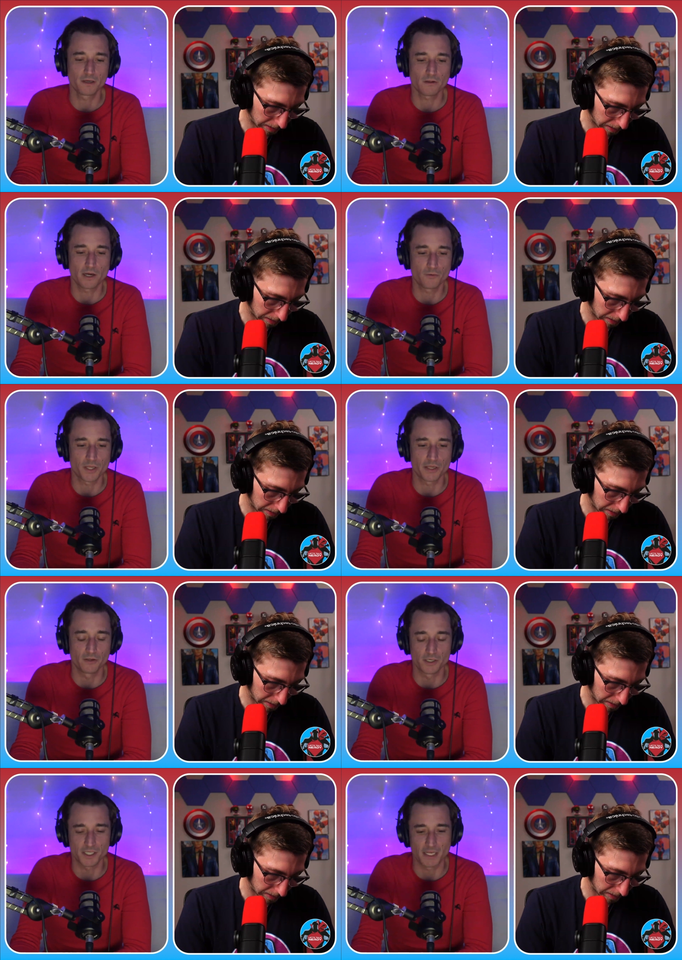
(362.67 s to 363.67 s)
Speaker 1: clown
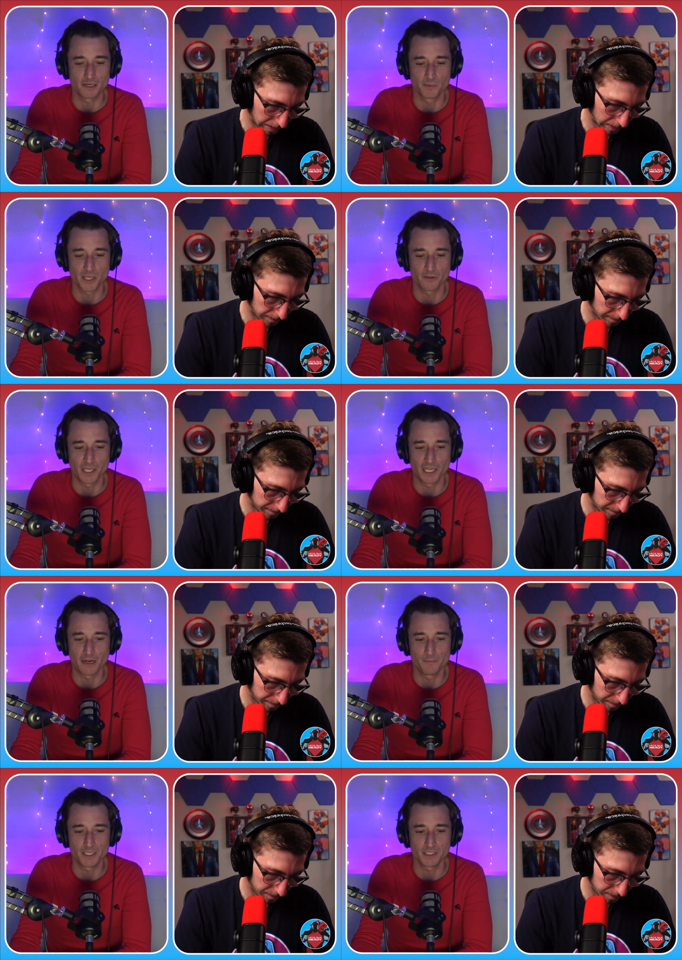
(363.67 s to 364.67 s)
killers end up killing
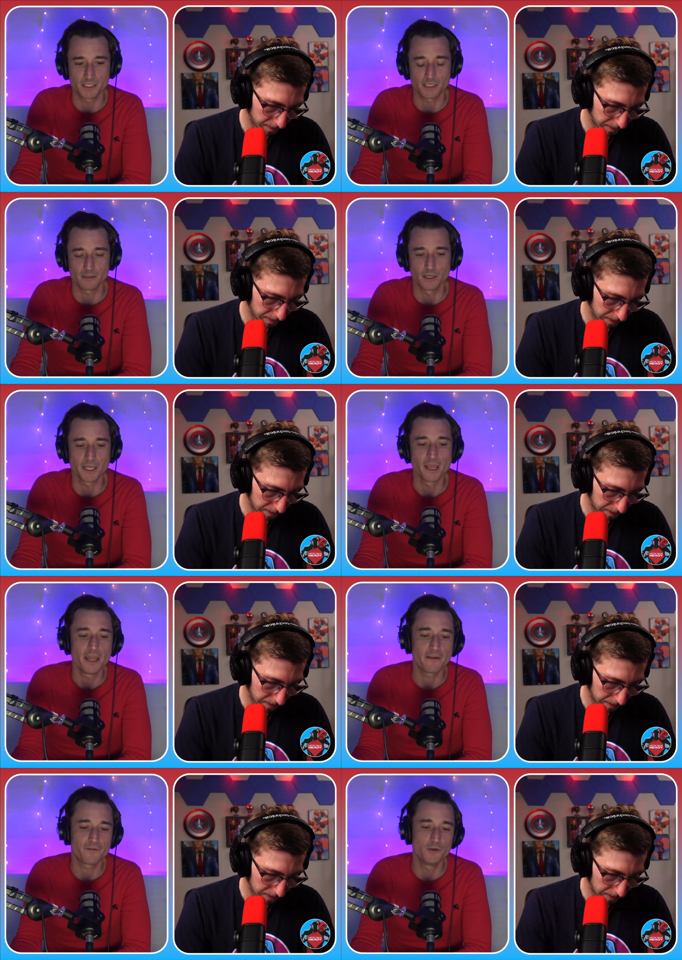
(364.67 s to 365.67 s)
an NPC, like
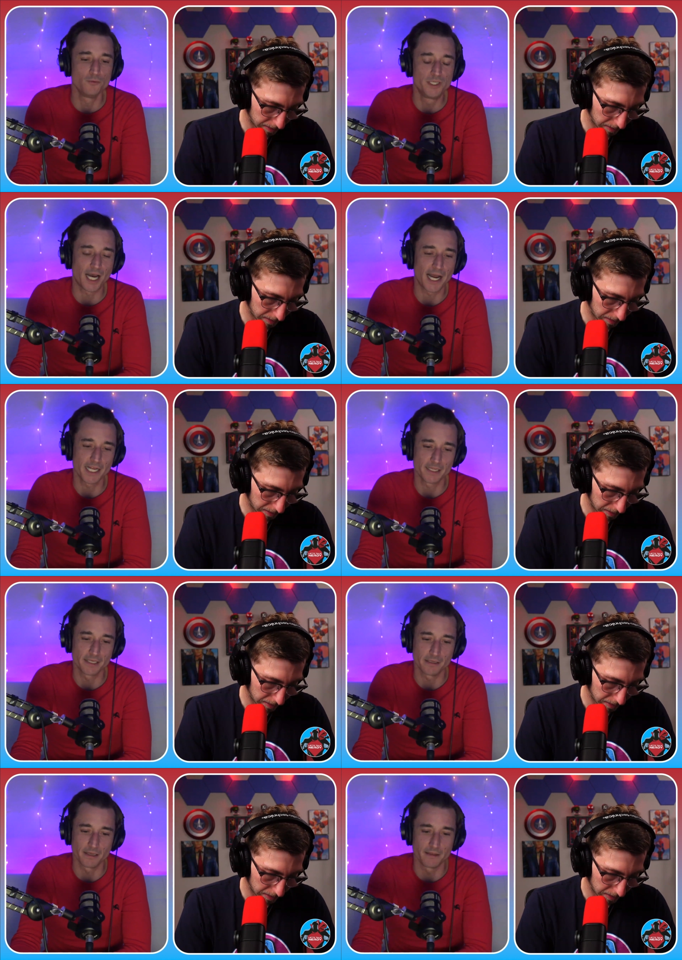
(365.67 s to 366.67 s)
if you die and
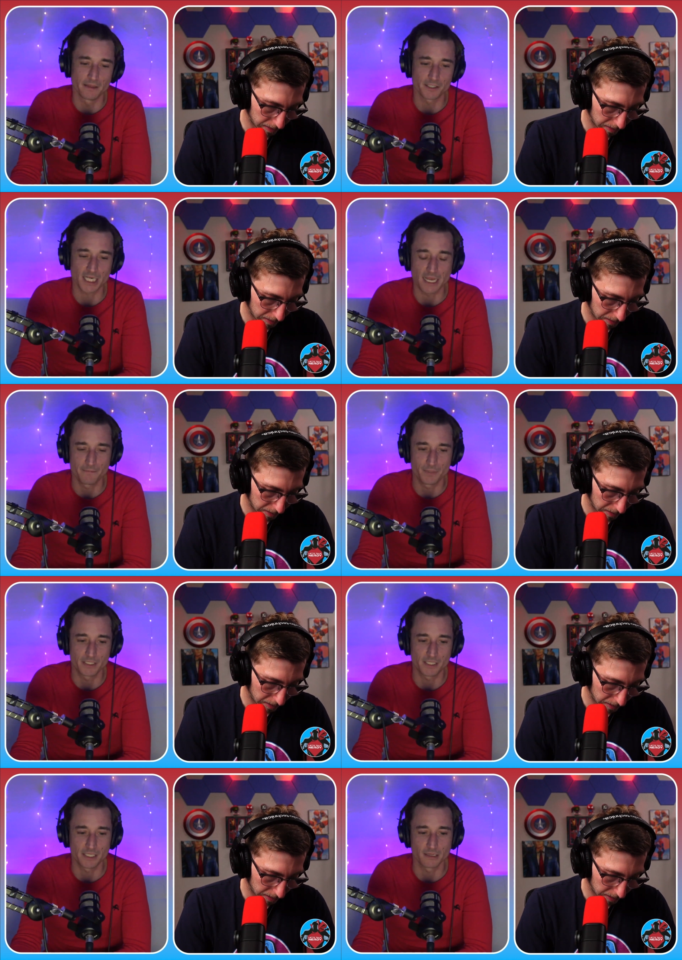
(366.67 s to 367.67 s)
the and there's an
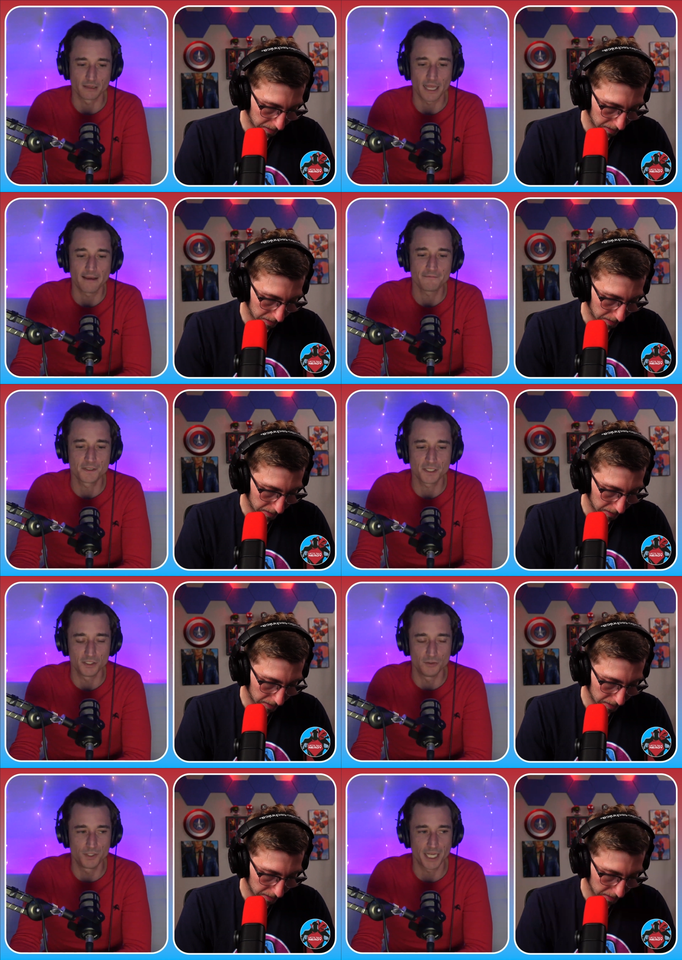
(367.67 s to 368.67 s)
NPC left,
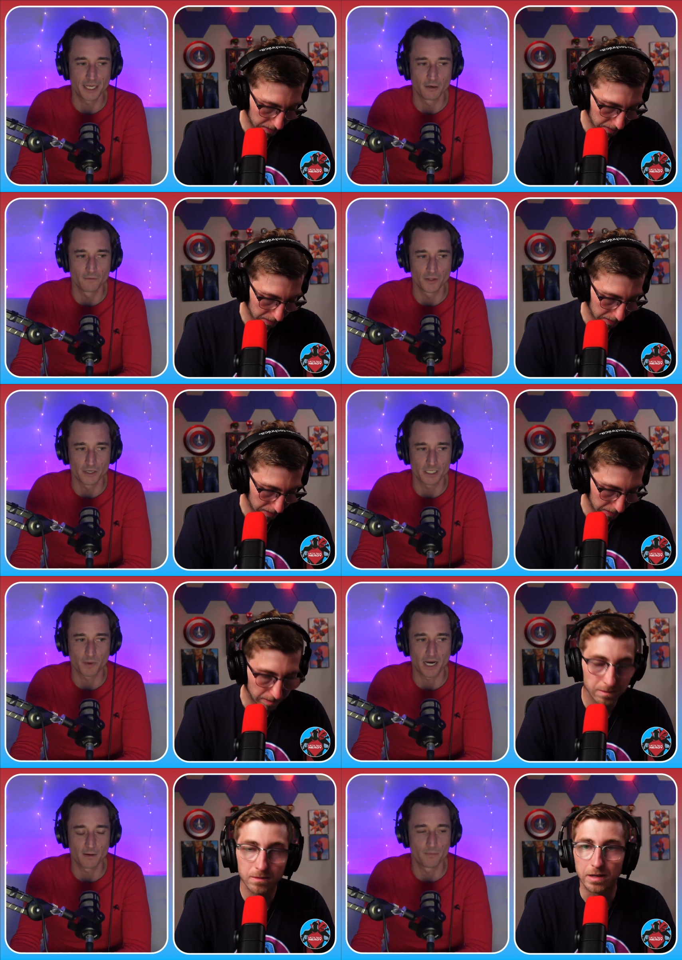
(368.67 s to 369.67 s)
you take over their
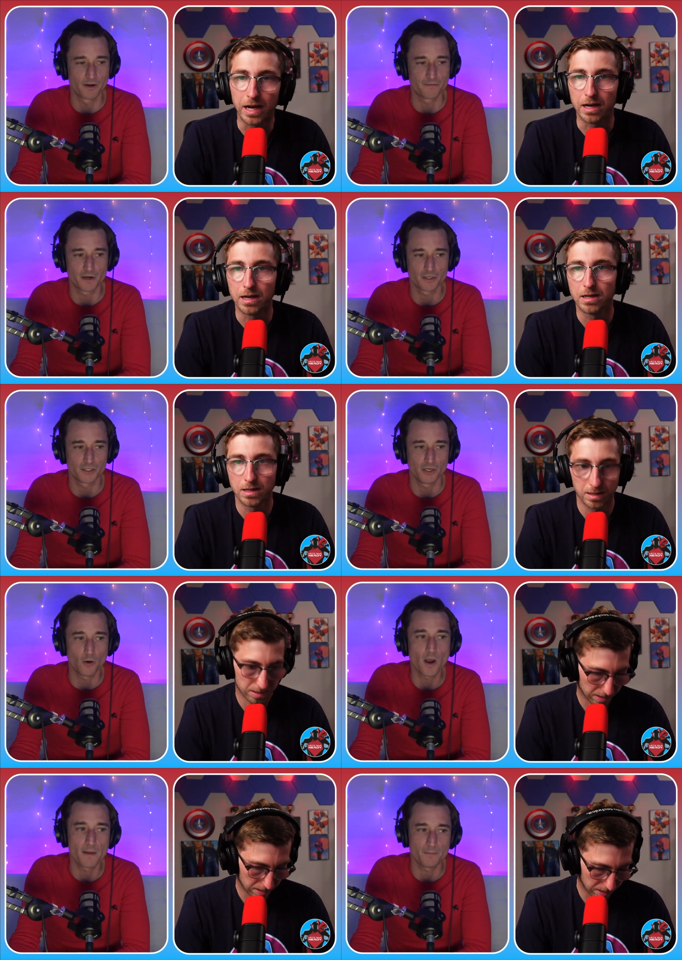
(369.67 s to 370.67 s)
spot. But yeah. if there's
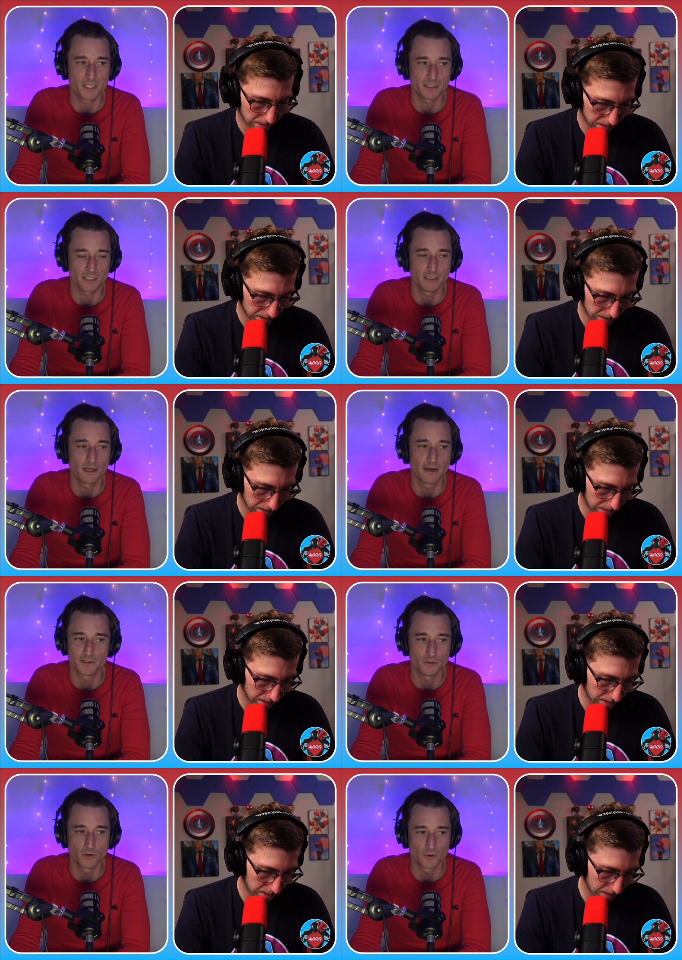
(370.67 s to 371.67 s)
no NPC
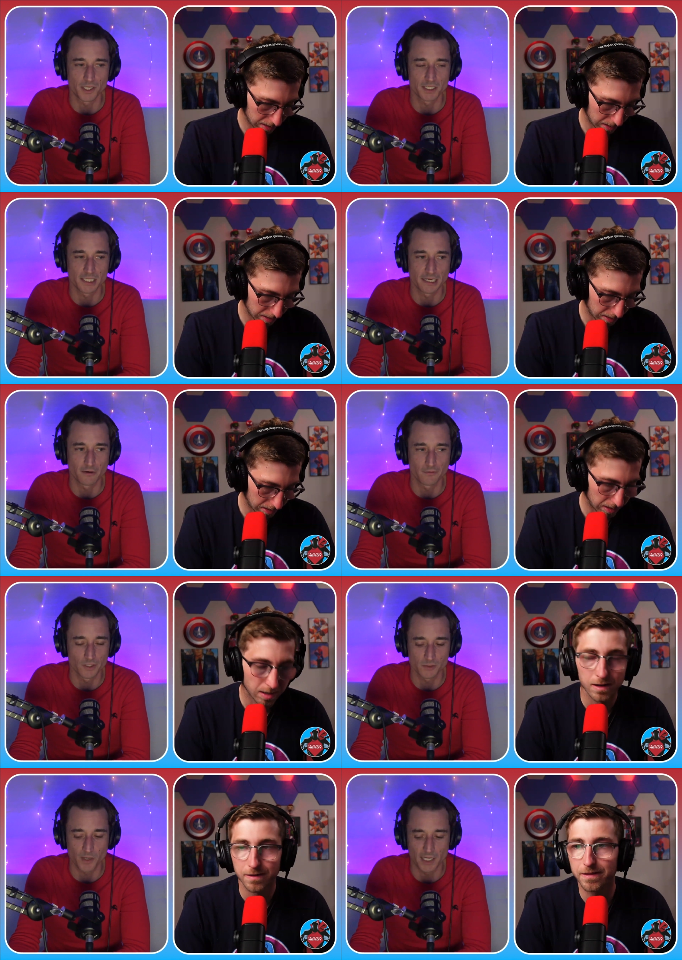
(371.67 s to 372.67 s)
left, you don't get to take over
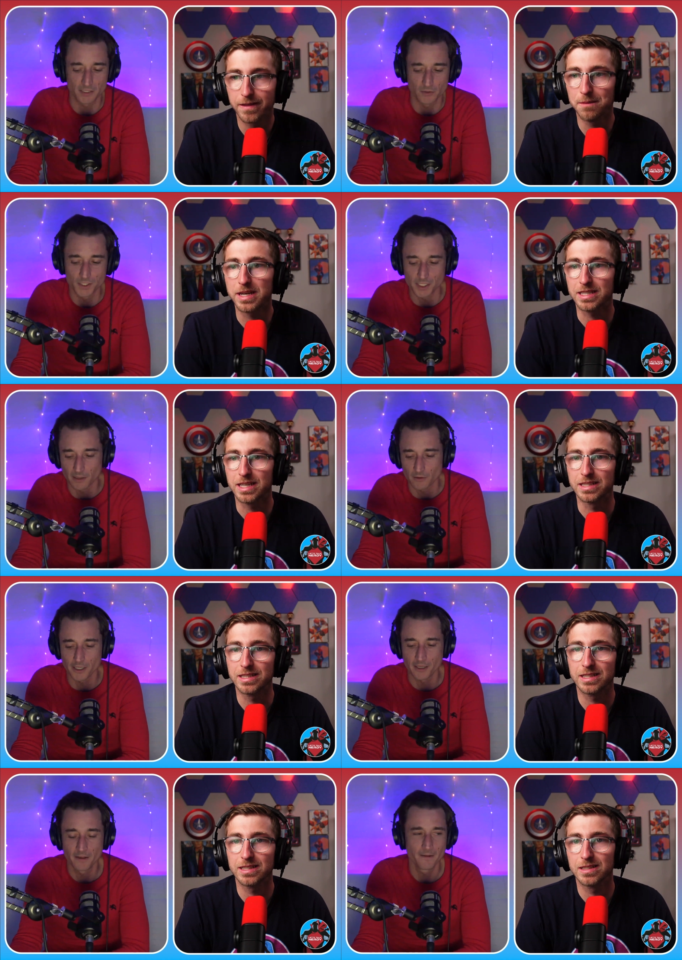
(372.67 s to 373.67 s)
the spot. That so it's not sense.
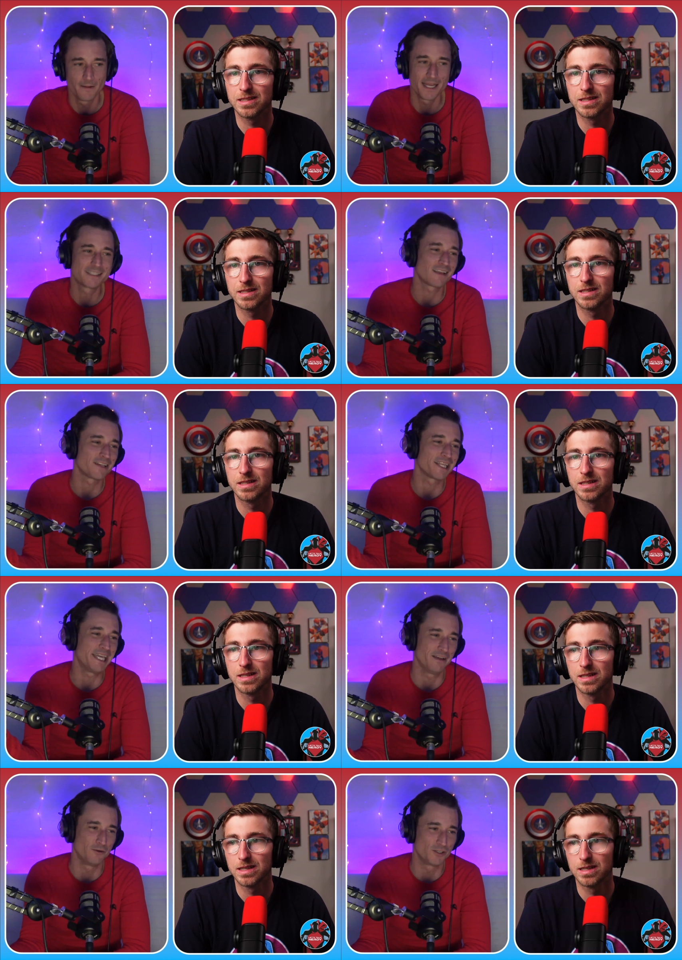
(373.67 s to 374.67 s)
like it's not like the
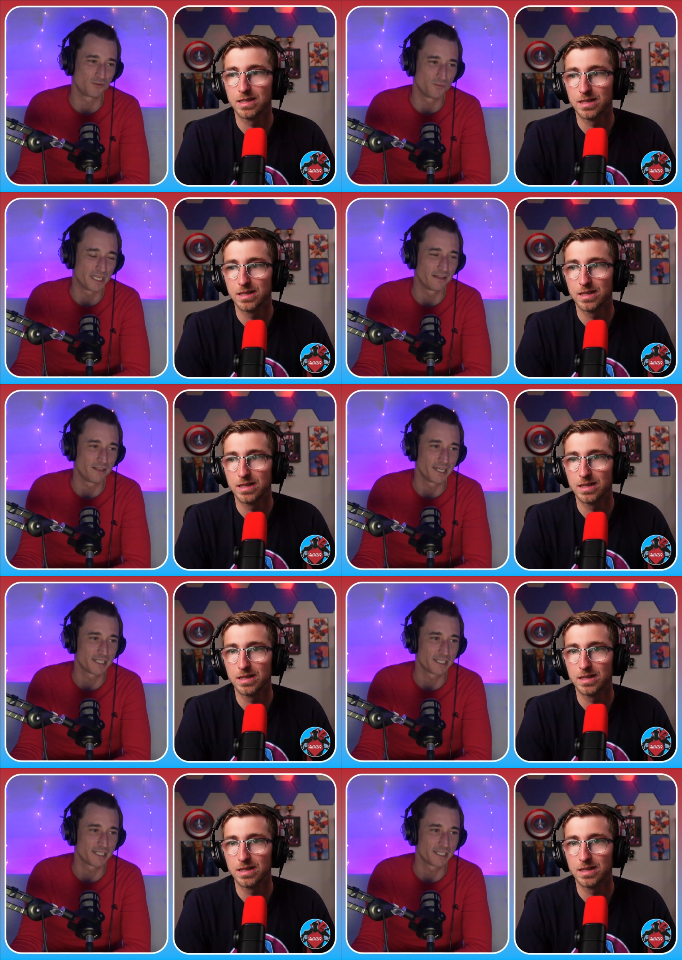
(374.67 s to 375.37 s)
killers would be at like